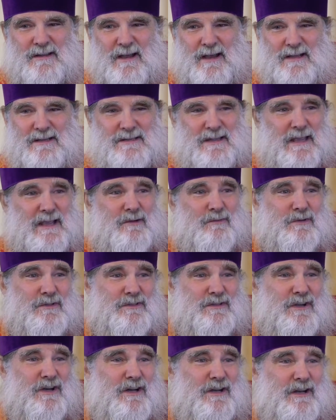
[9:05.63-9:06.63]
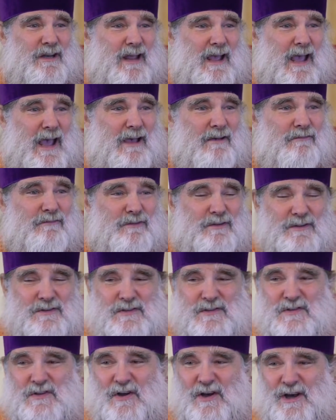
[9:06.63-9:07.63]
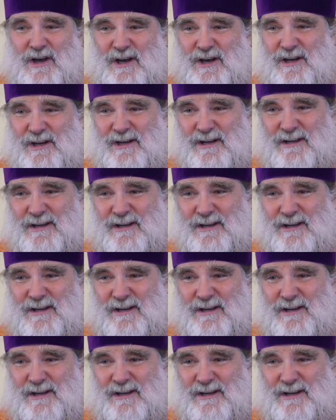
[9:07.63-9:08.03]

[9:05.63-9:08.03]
Isaiah was cut in half with a saw.